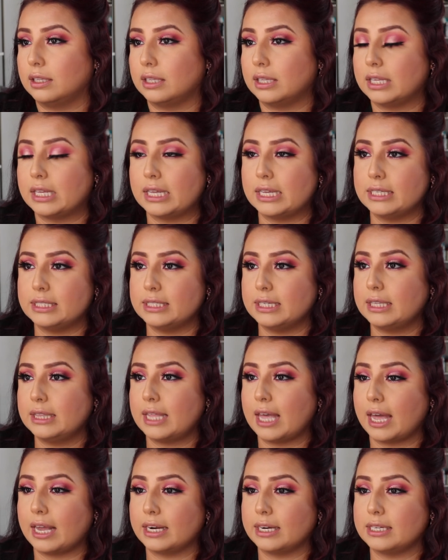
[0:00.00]
he did
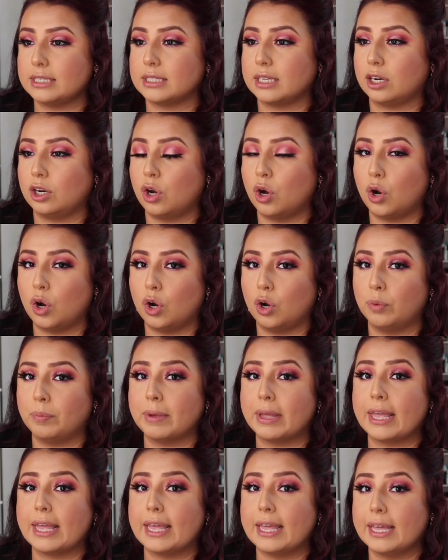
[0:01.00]
that, and he said, go
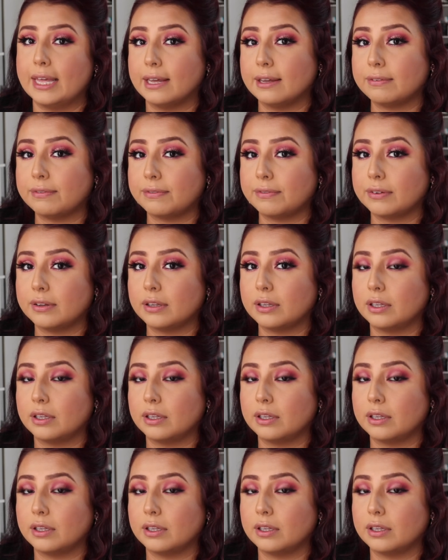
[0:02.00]
home. If